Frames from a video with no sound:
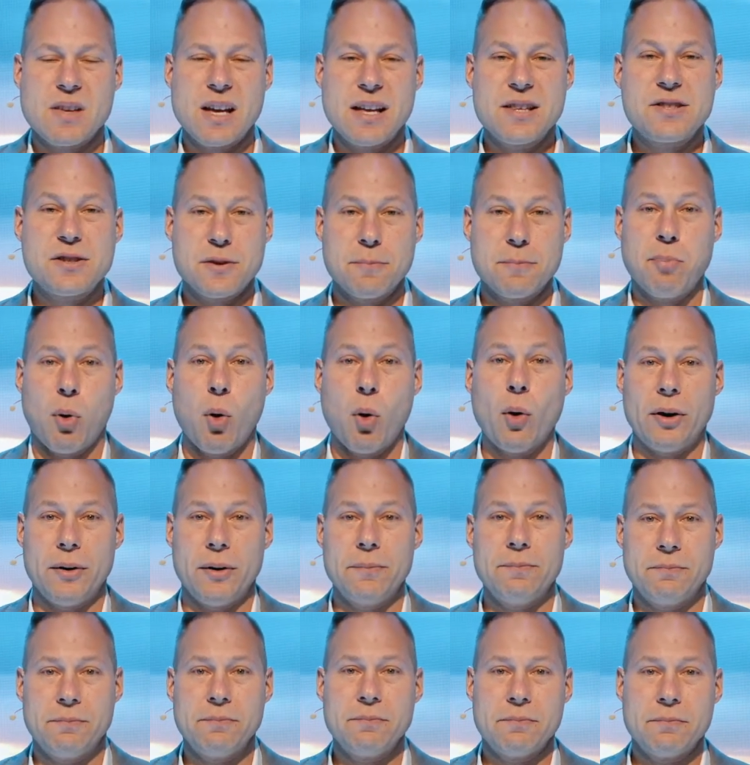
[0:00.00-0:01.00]
It's
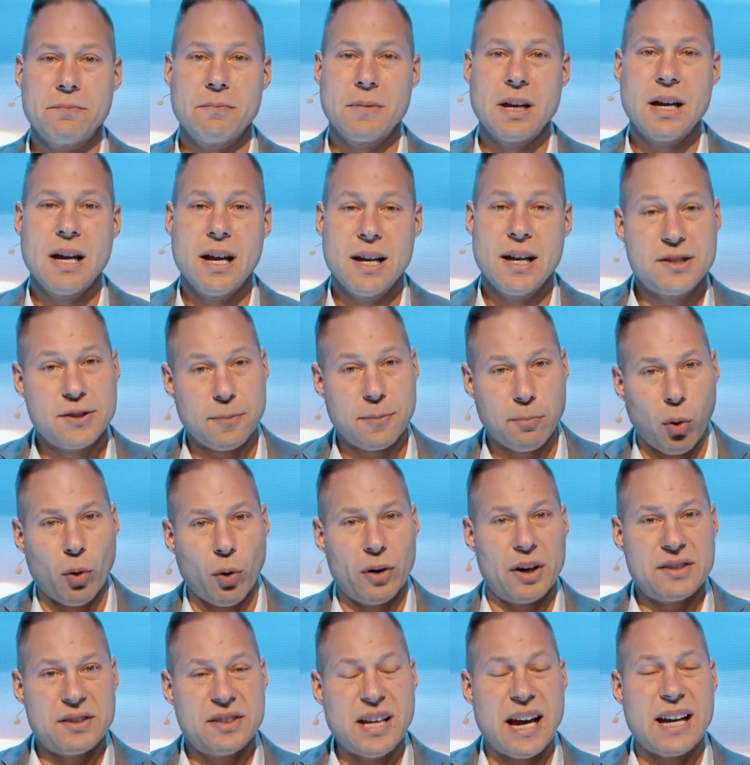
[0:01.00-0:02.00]
important. It's
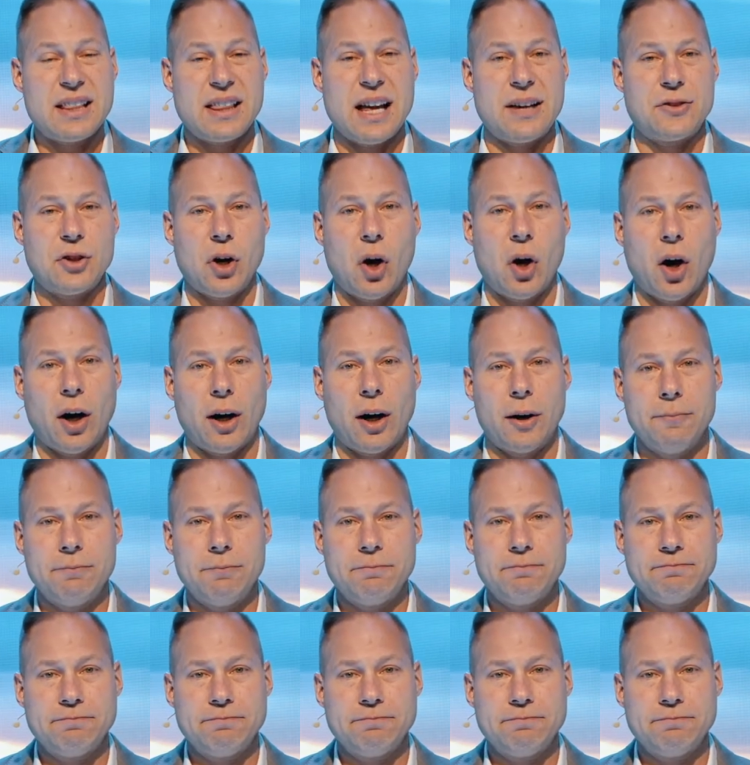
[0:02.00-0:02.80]
important to take that to heart.